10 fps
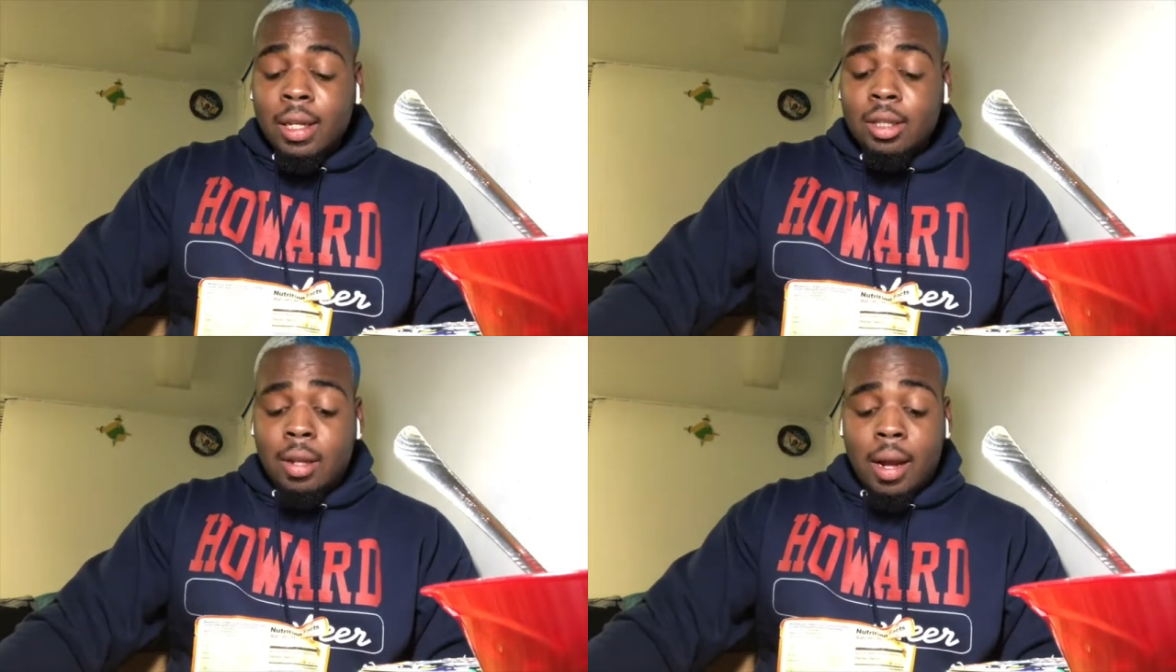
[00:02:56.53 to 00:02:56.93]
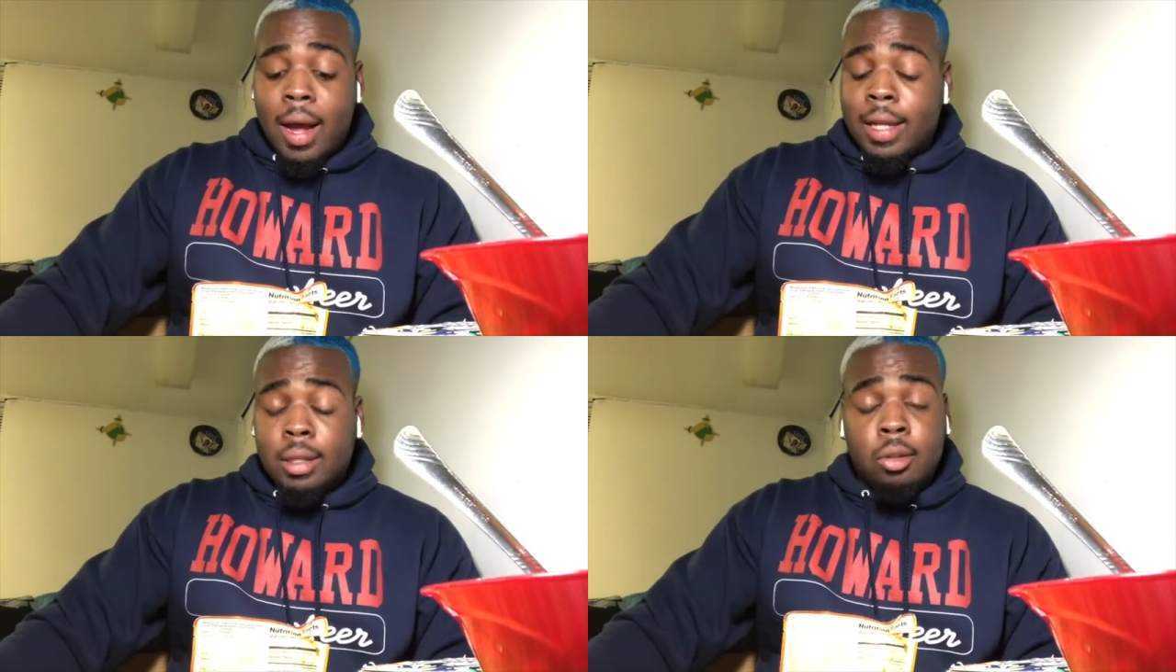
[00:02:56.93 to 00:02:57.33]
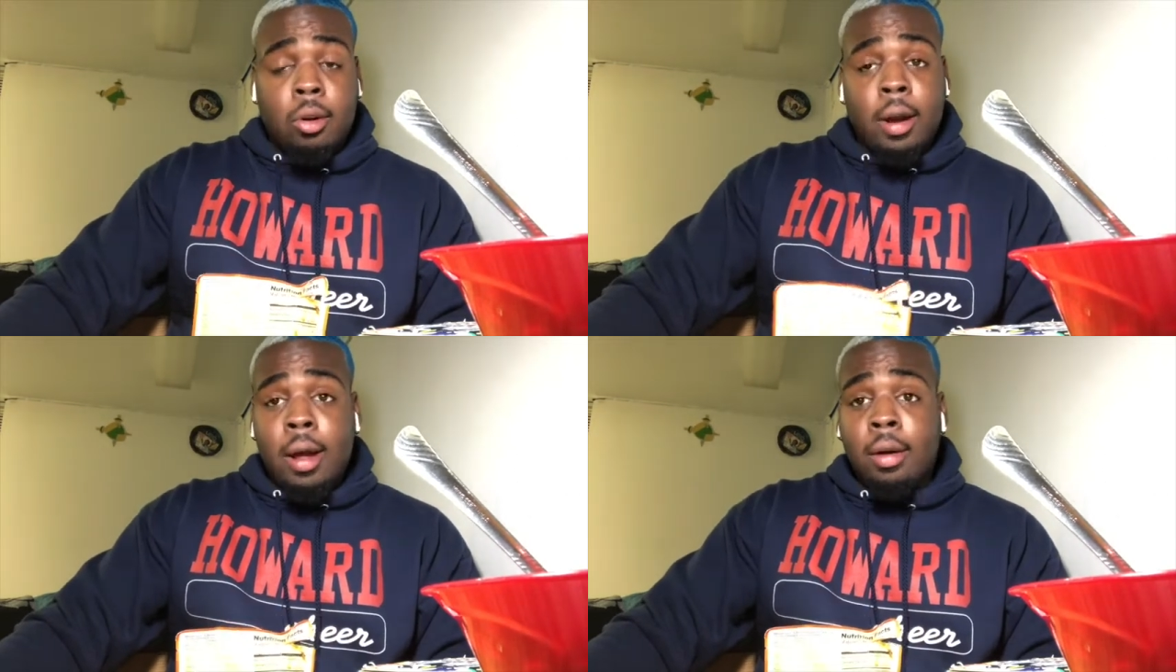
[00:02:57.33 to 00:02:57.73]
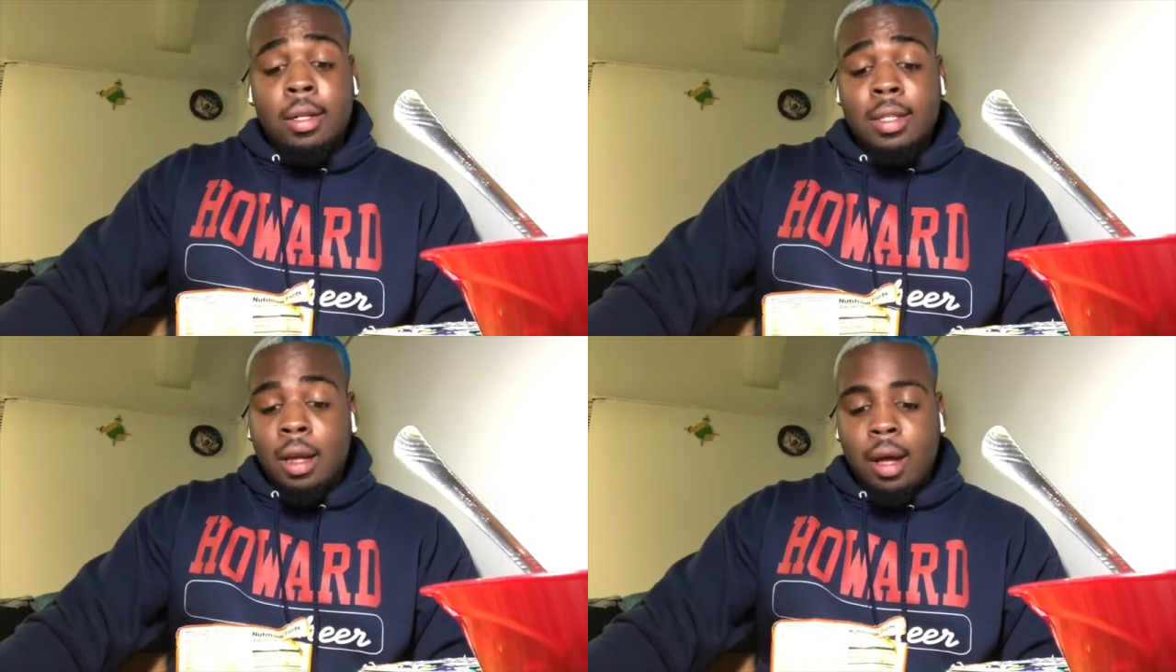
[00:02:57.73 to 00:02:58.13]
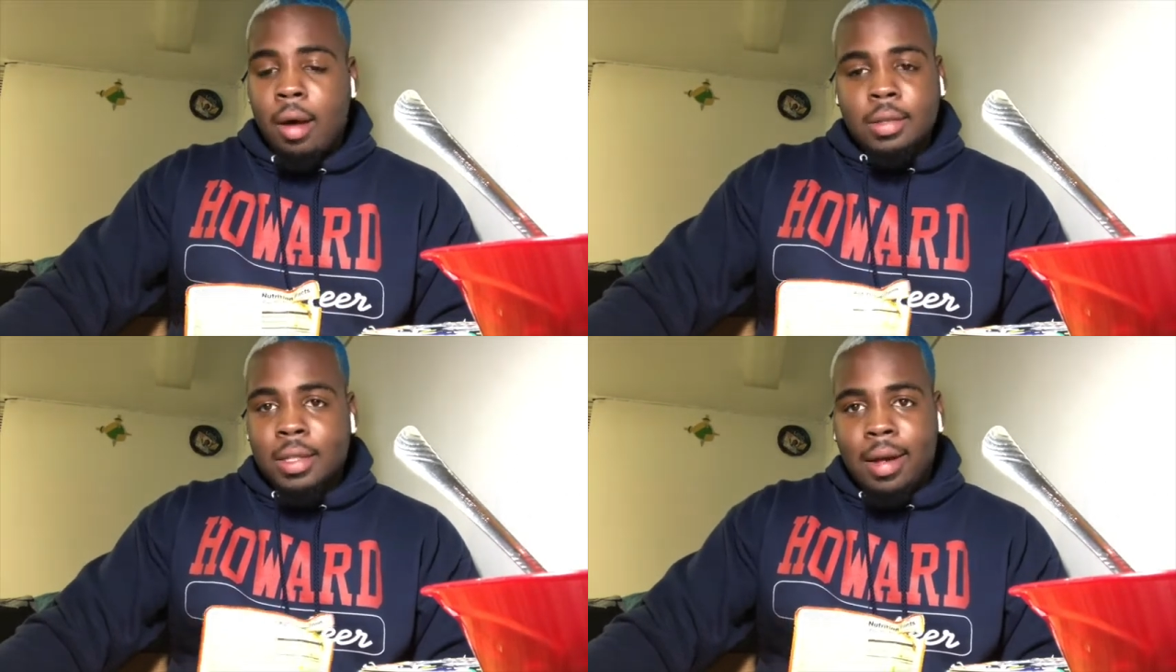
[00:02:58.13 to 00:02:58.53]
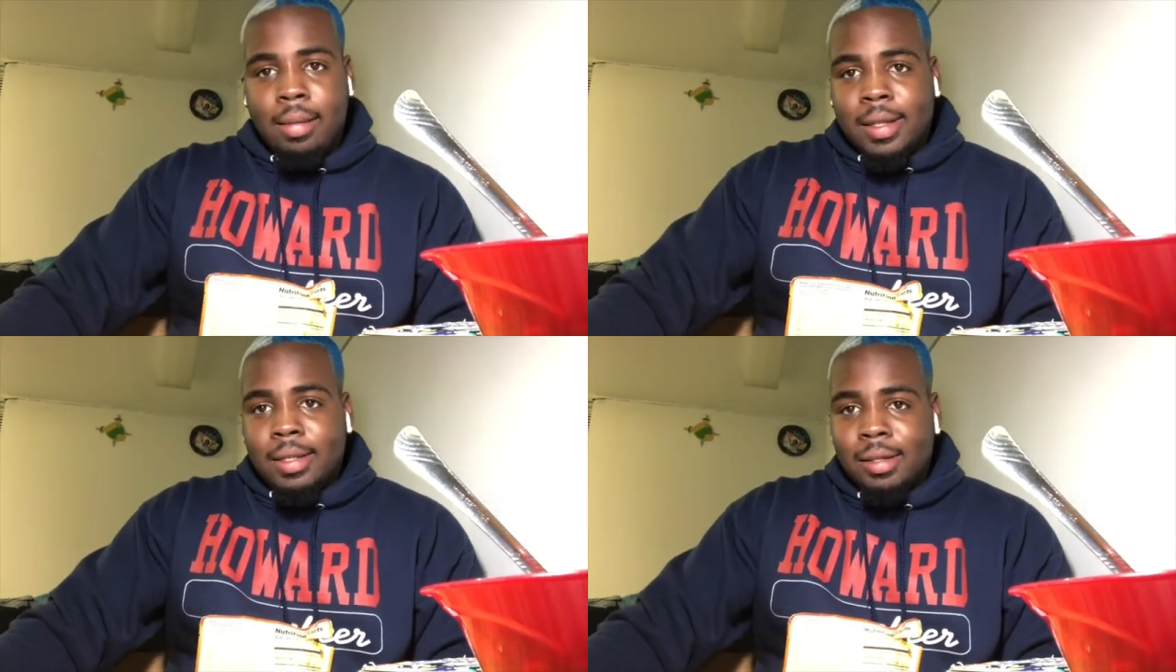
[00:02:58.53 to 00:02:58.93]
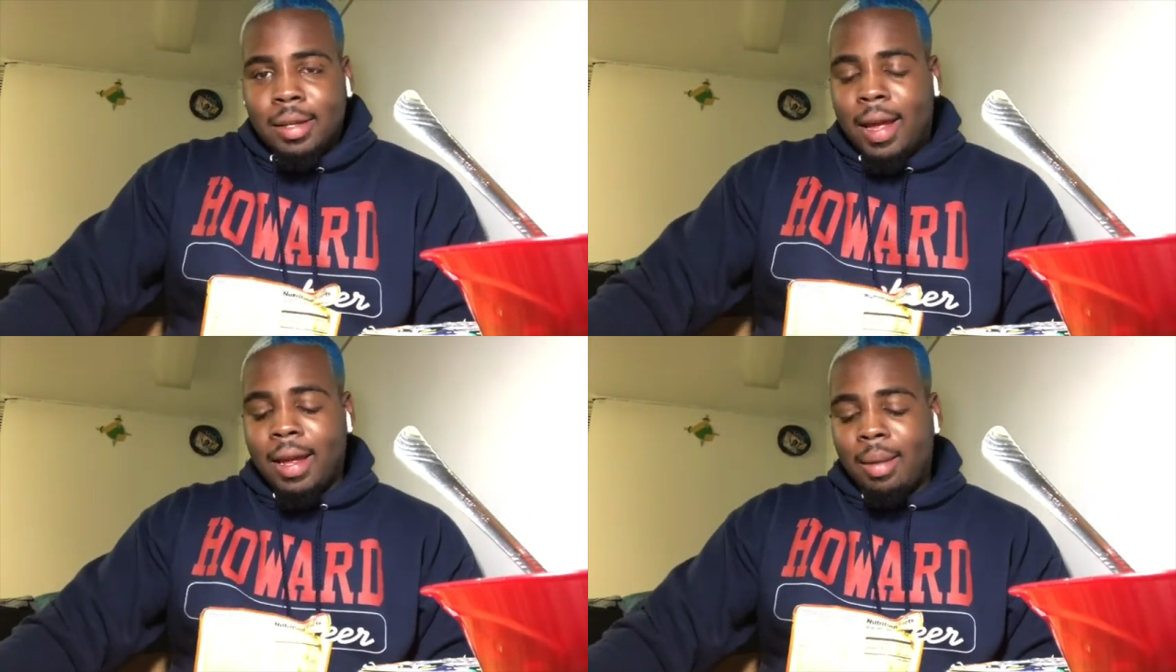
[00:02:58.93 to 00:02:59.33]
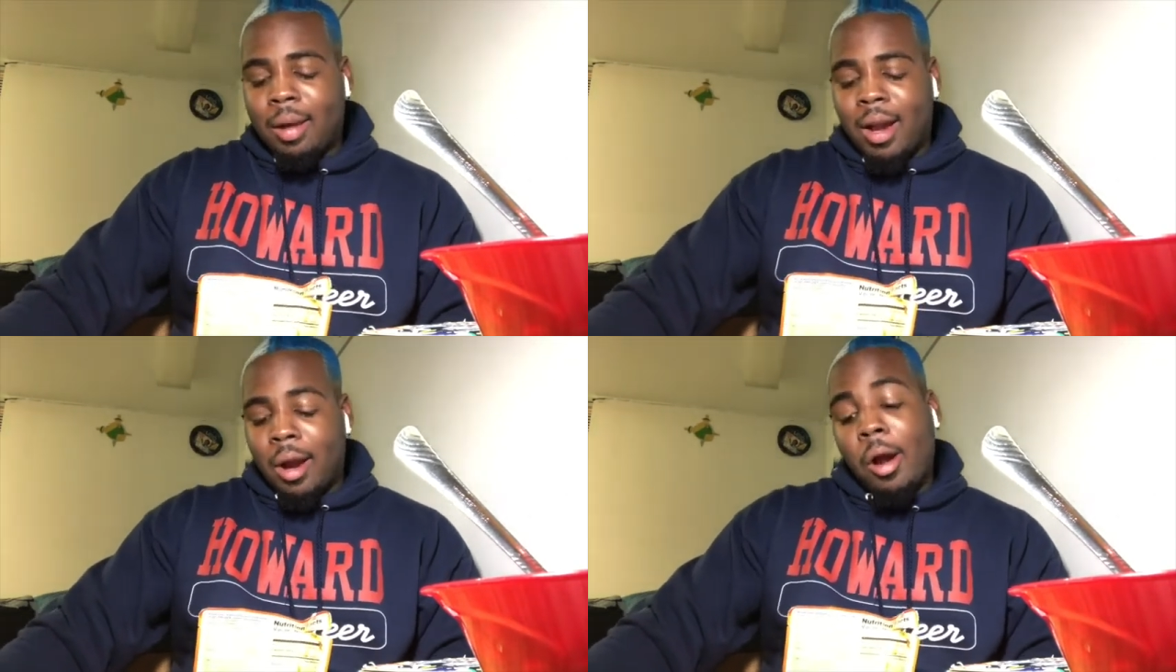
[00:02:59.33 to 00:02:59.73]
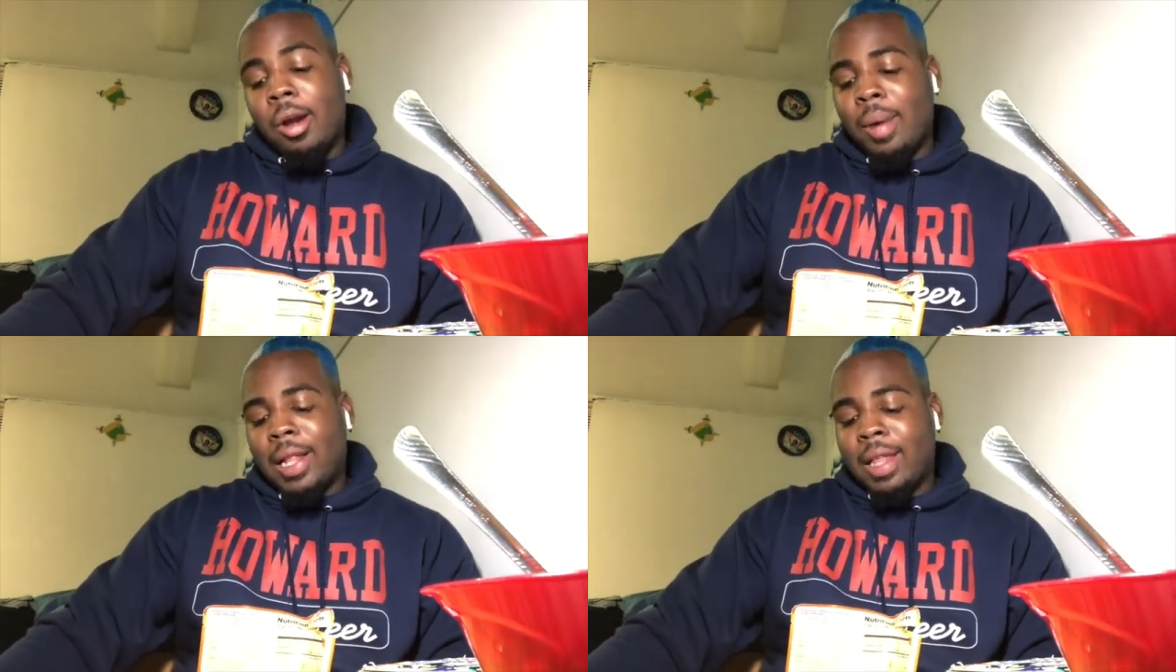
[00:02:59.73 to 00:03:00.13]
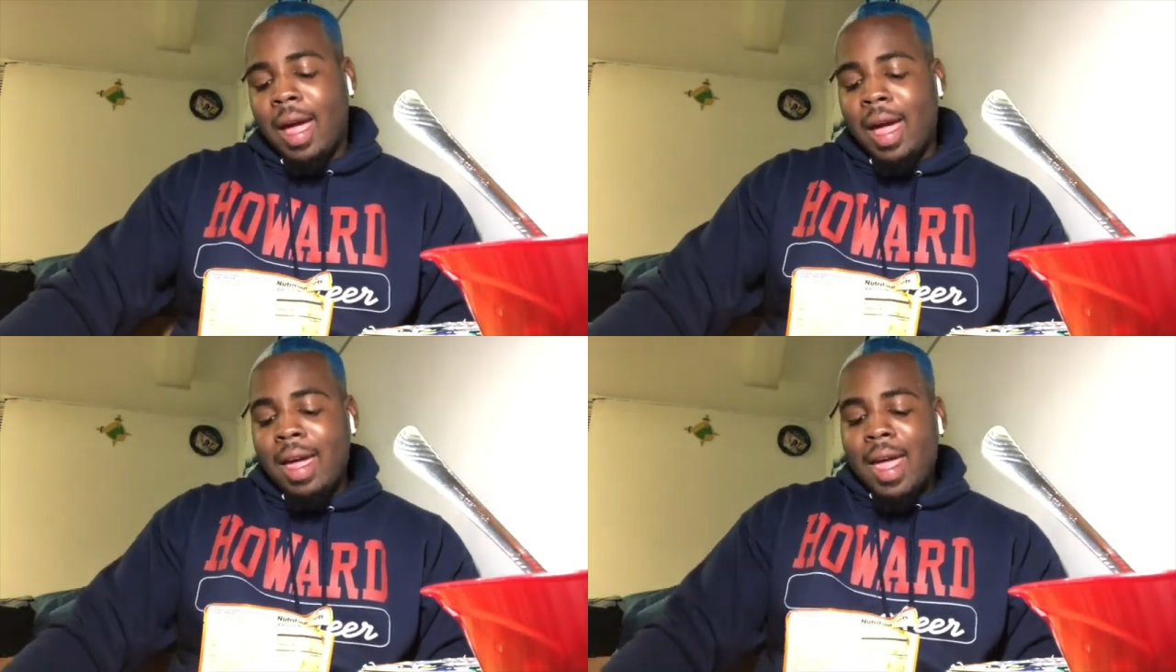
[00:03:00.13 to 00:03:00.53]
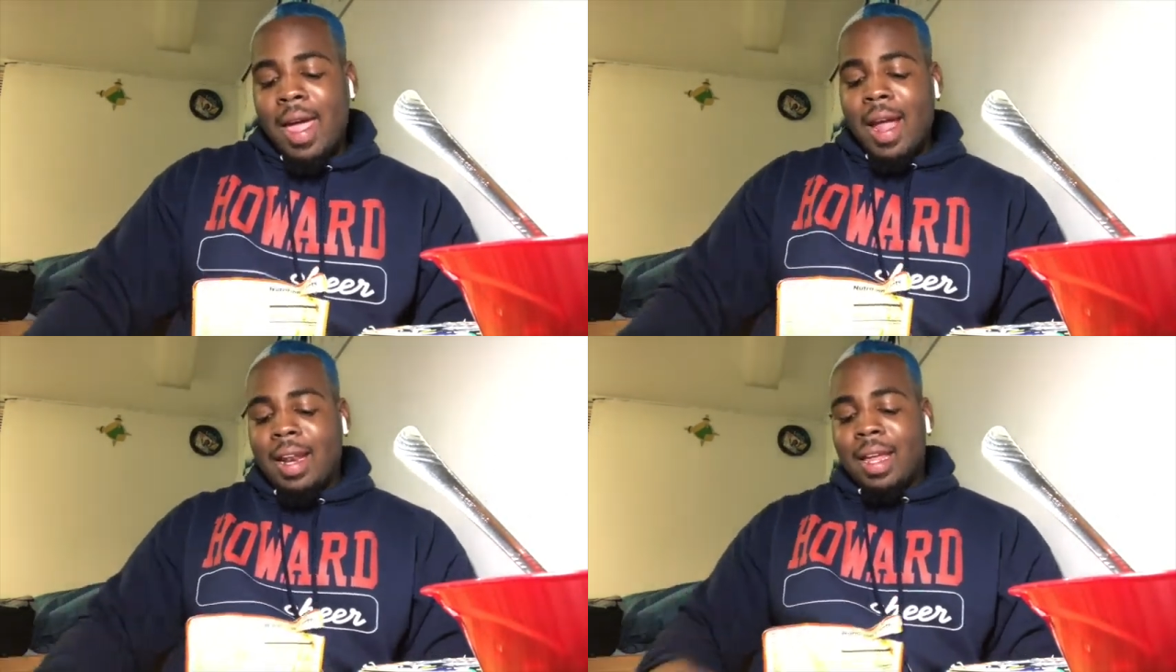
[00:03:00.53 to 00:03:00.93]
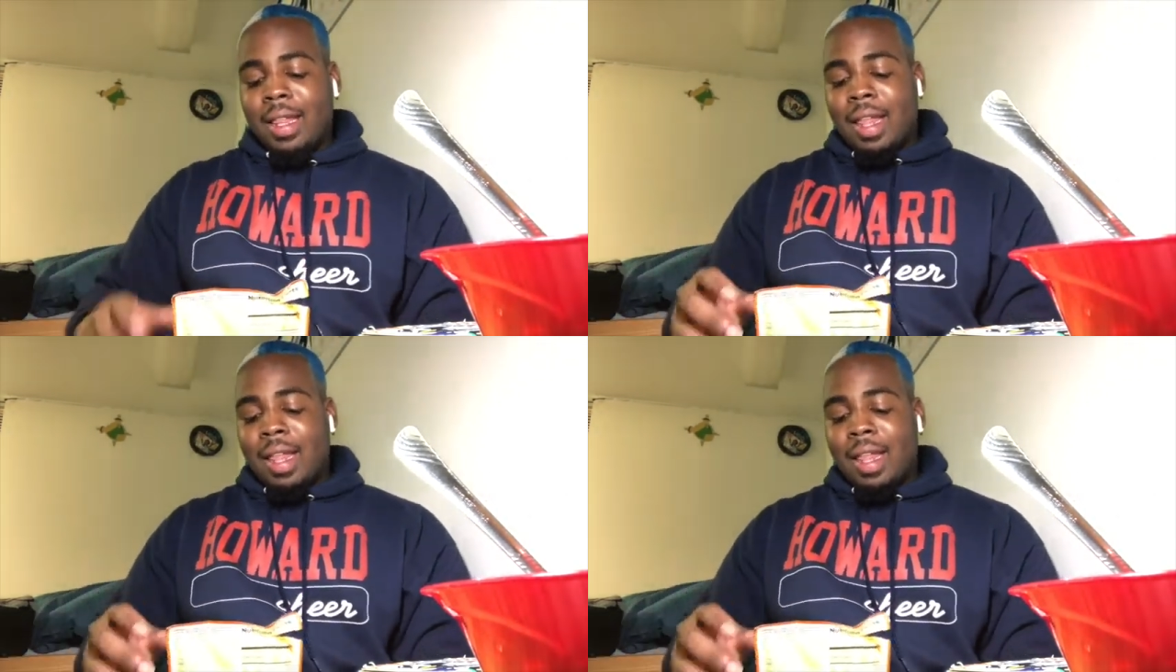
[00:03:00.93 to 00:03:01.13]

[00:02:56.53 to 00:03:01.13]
so like I had to throw it out because I was not about to do that, and I'm kind of hurt about that. And then